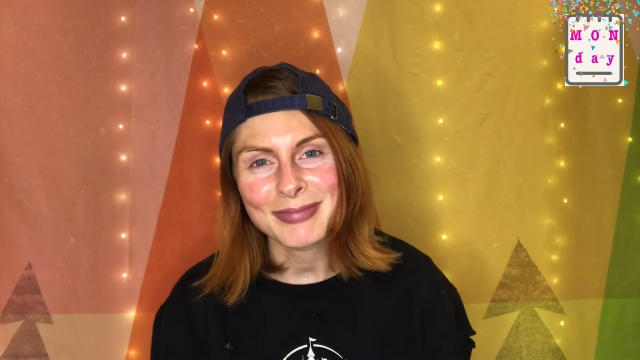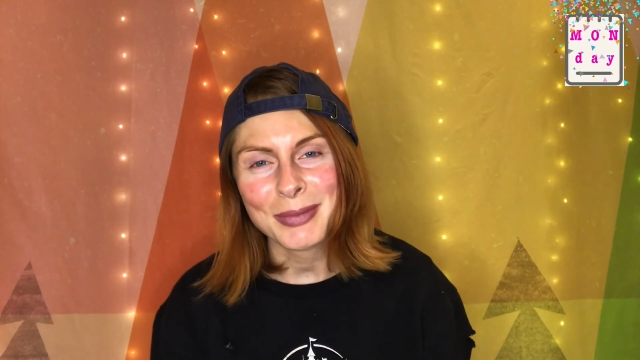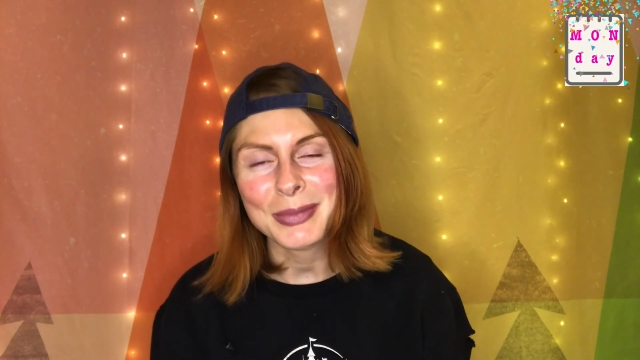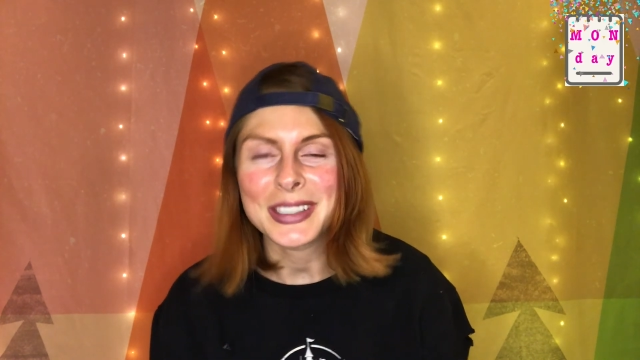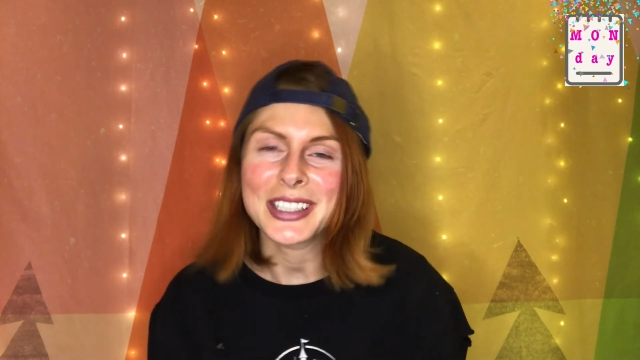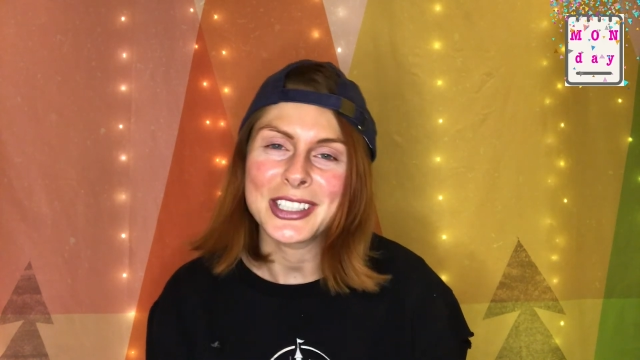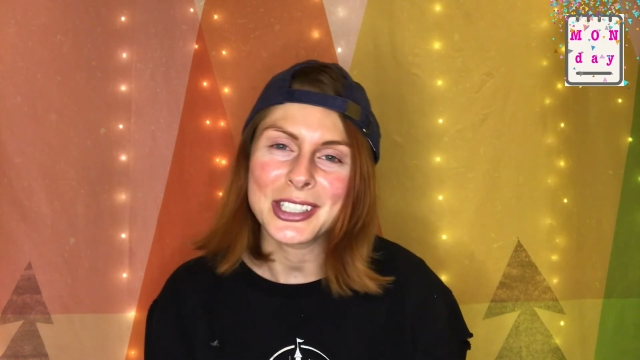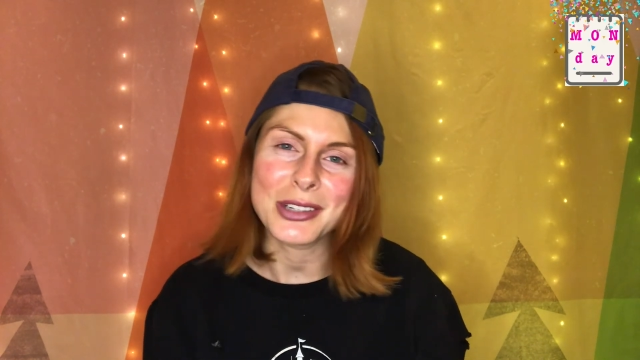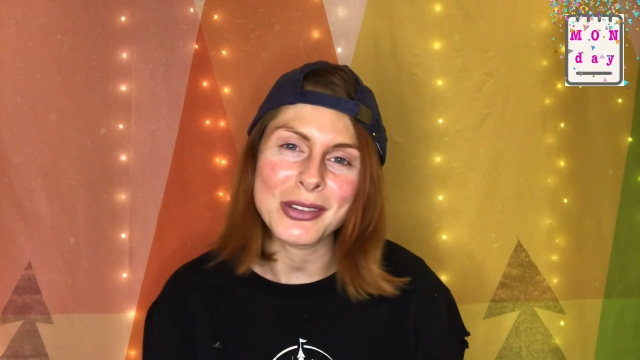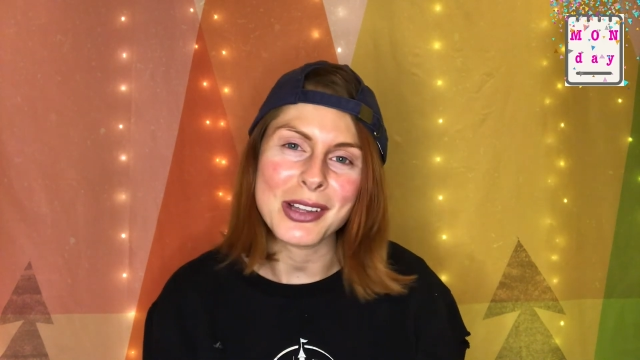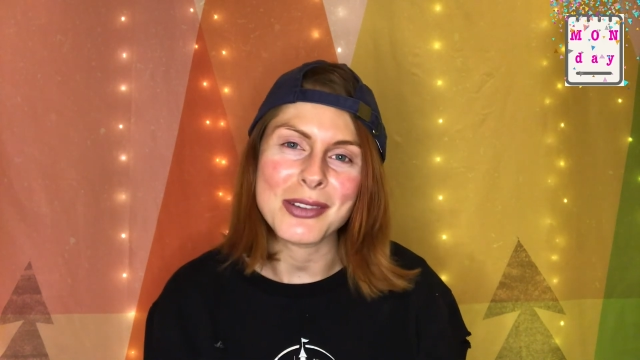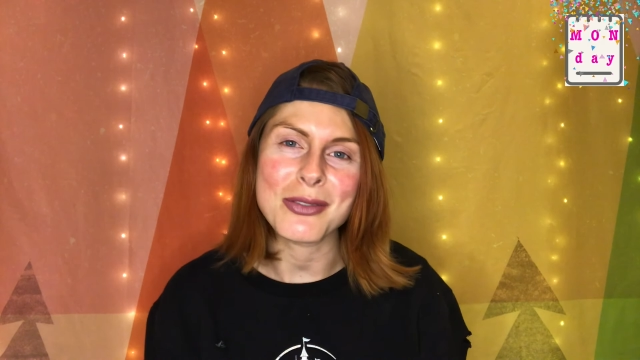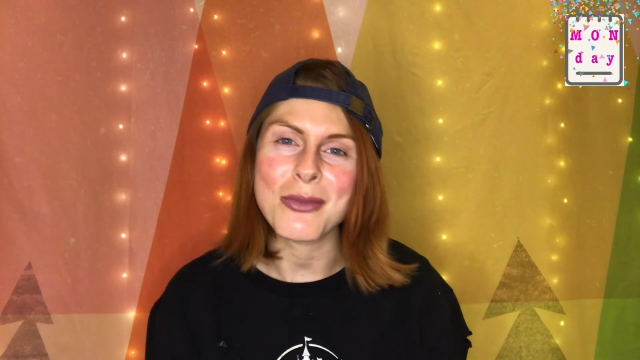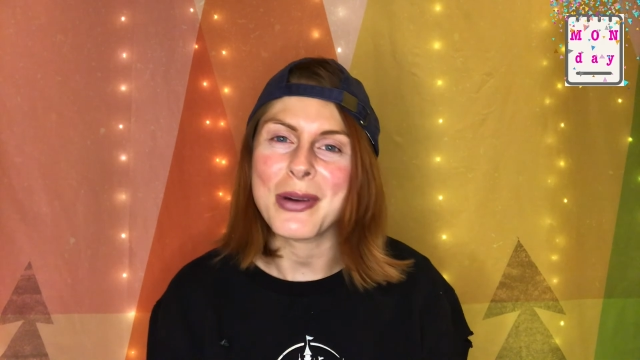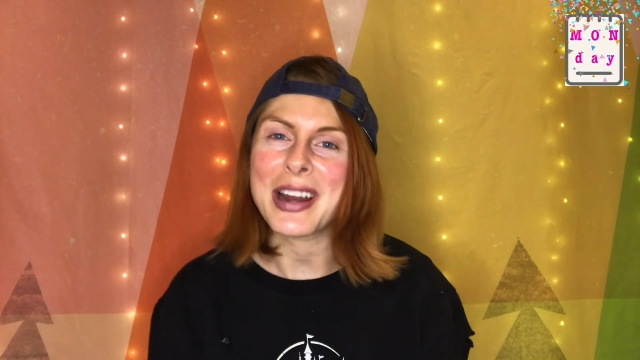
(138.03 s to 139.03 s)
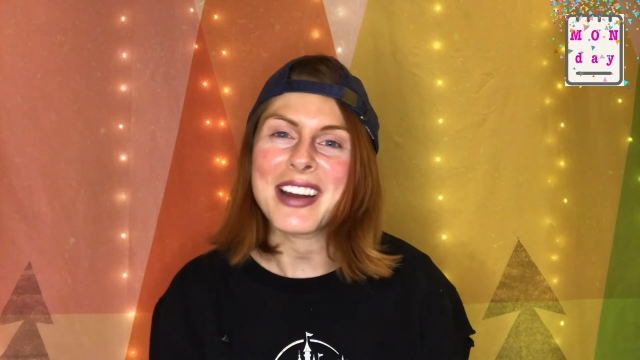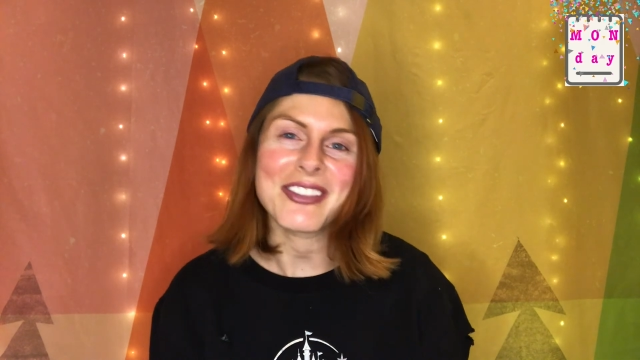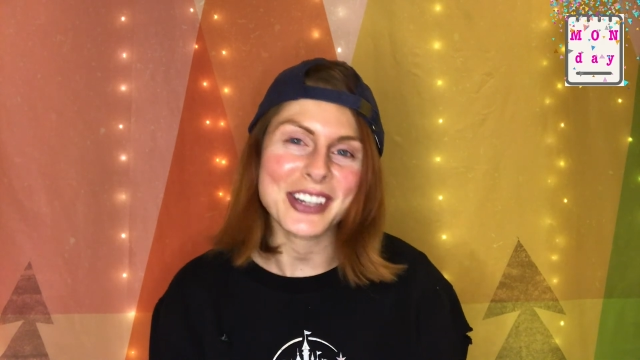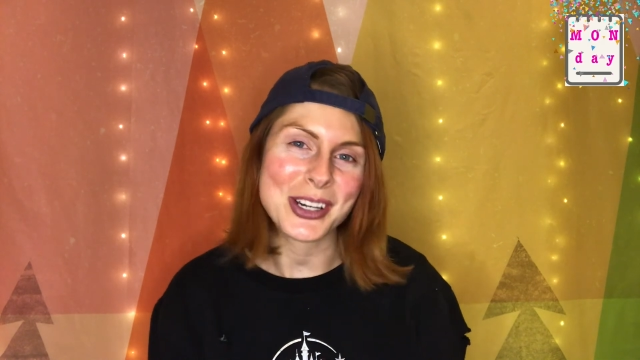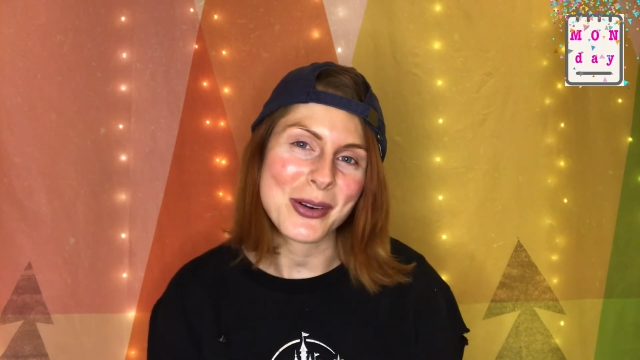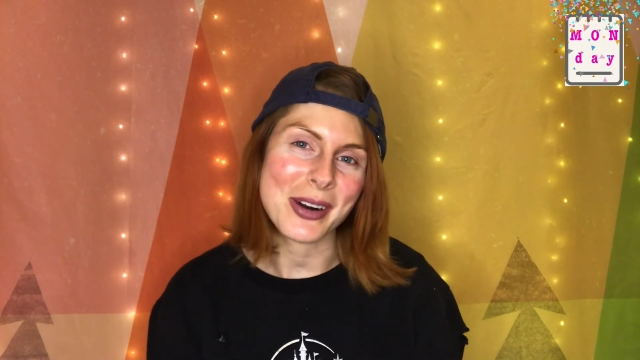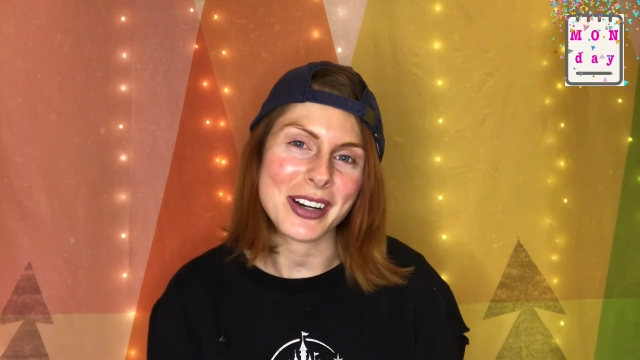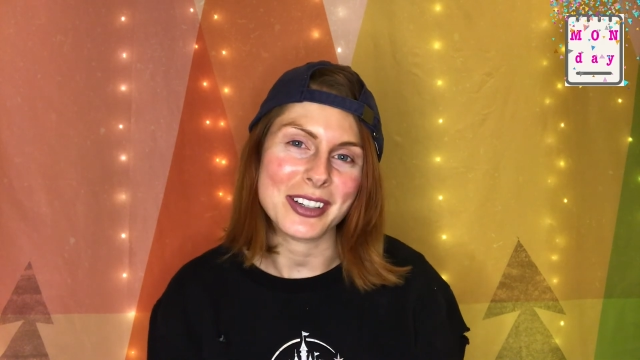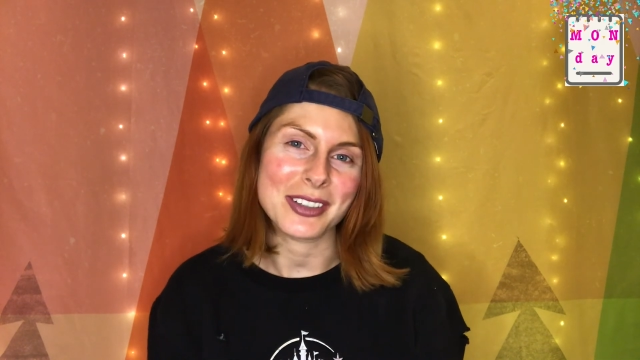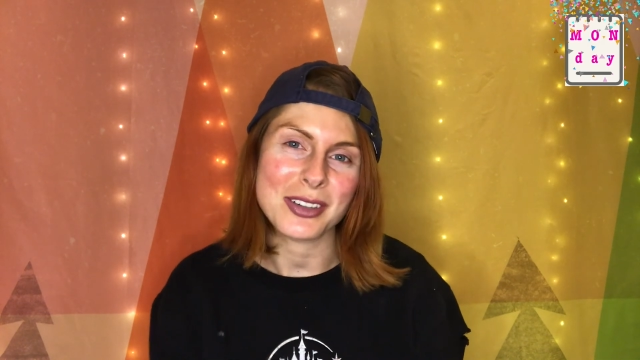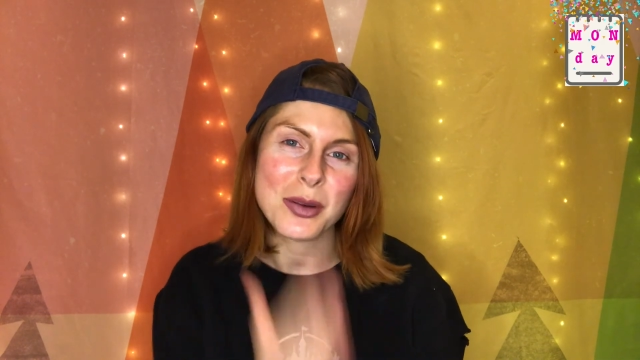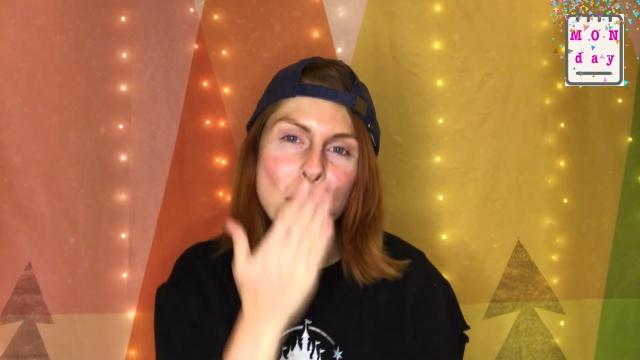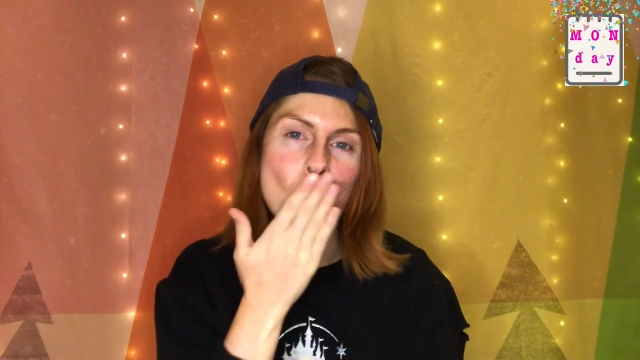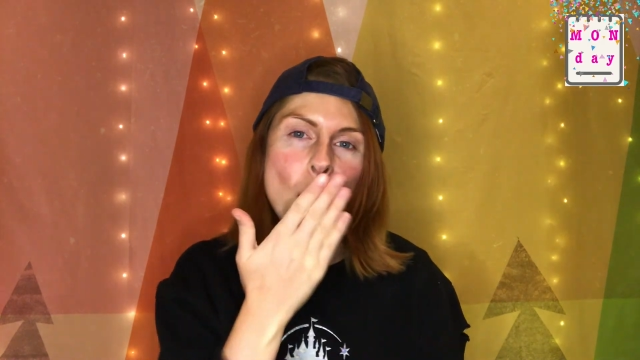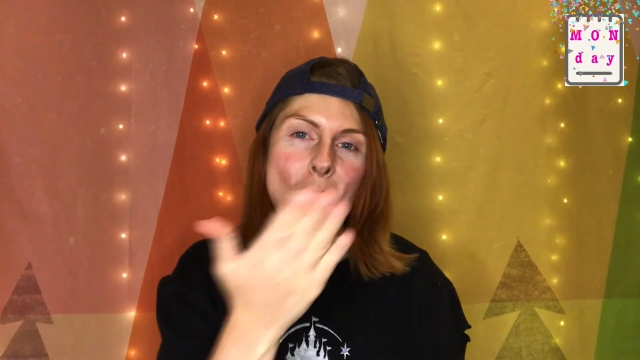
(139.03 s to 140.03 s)
I'm sending you love wherever you are.
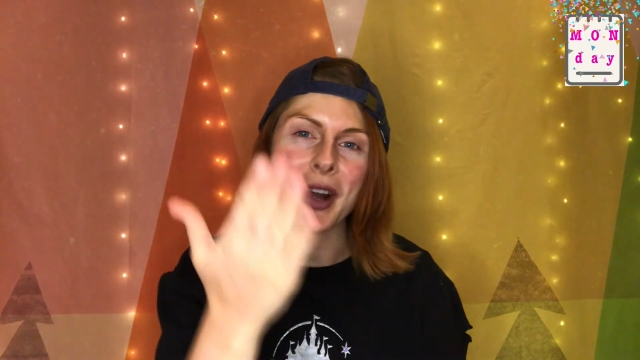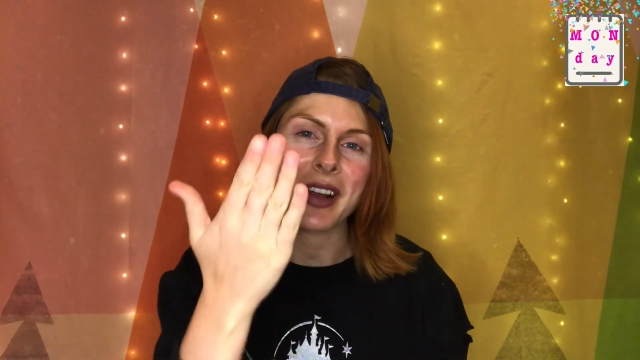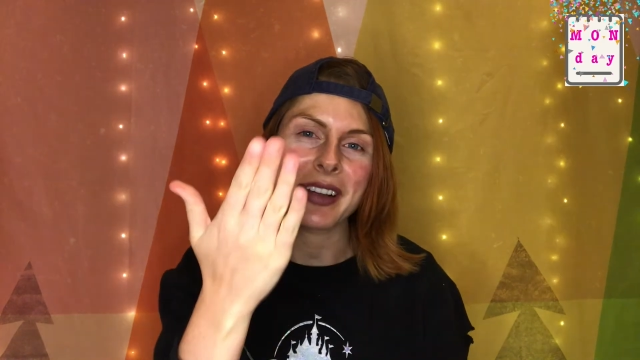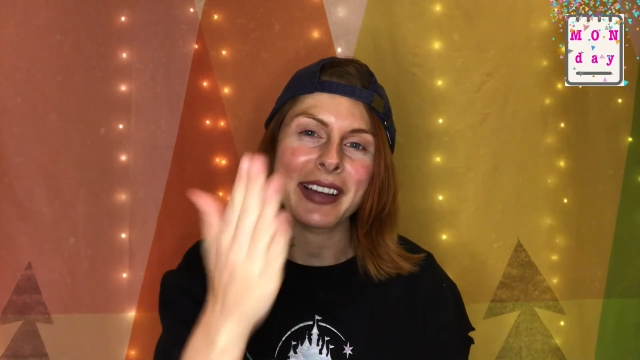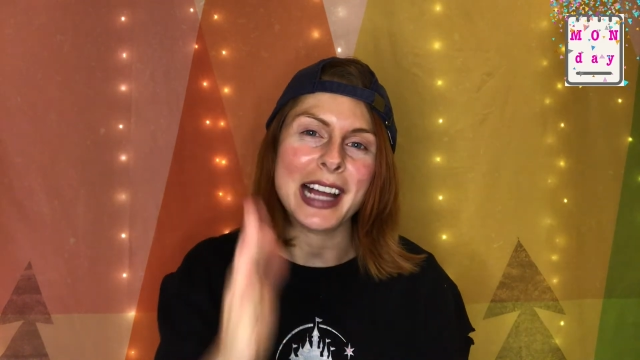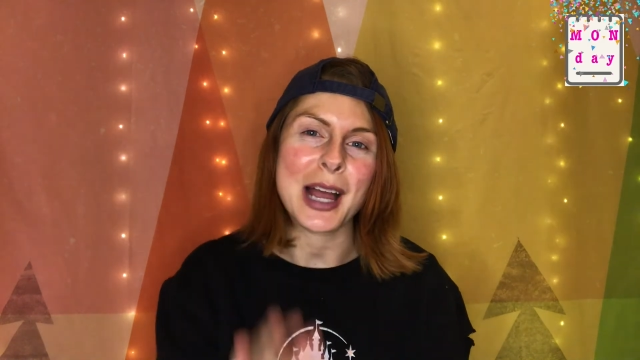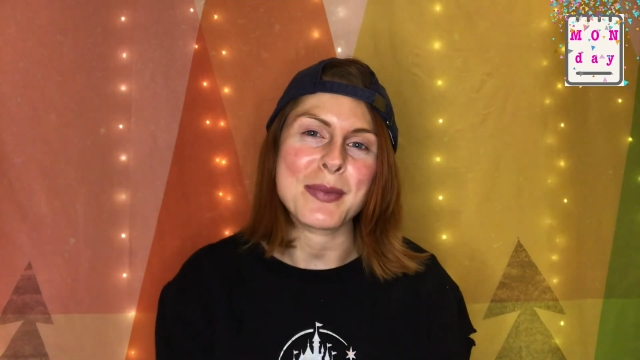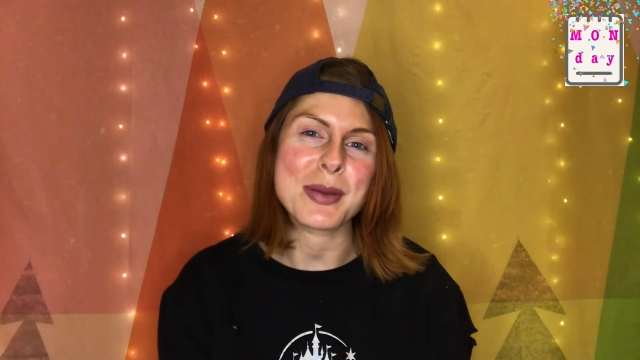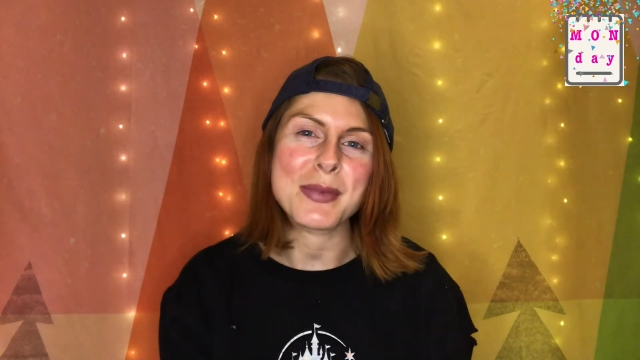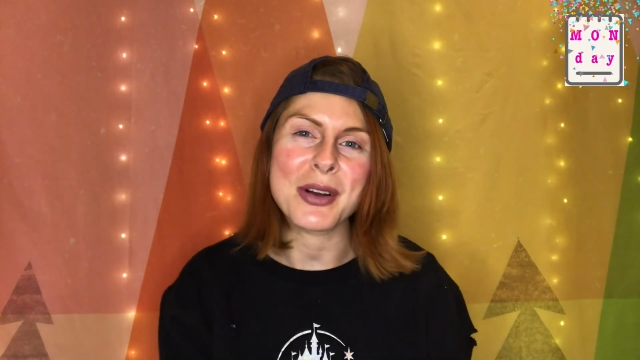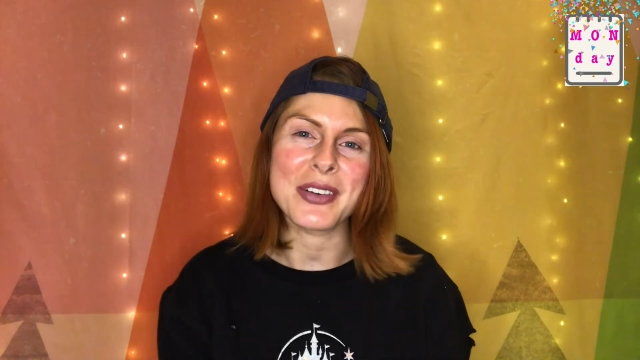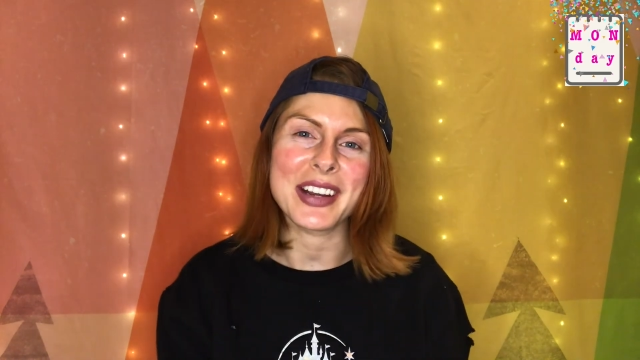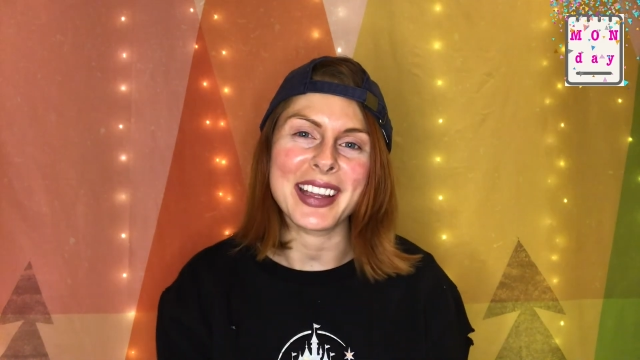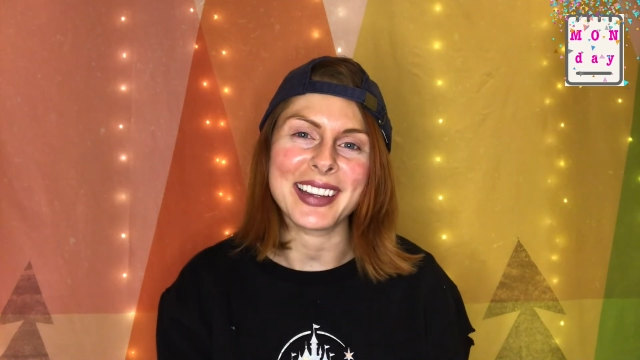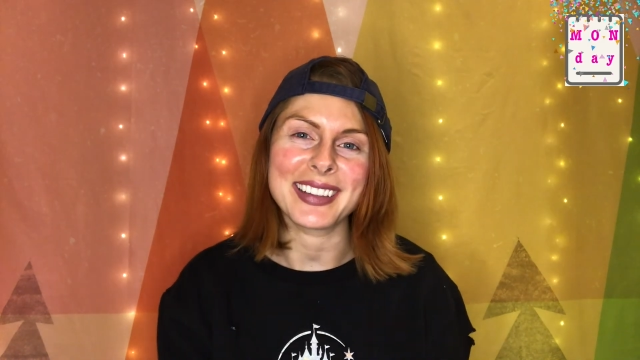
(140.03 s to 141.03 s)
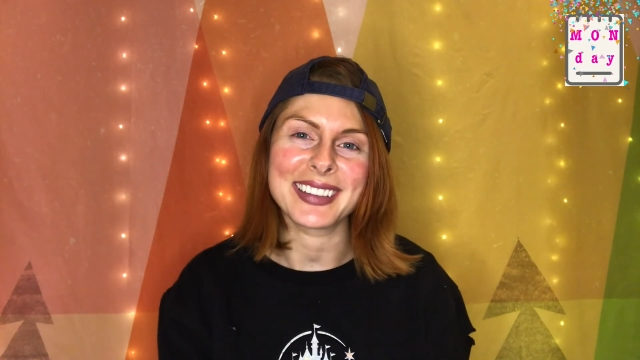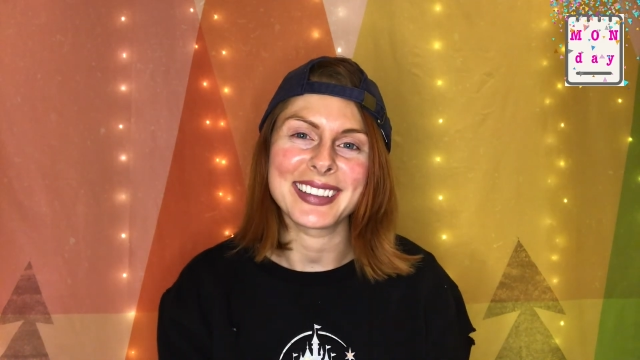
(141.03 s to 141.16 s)
Happy Monday.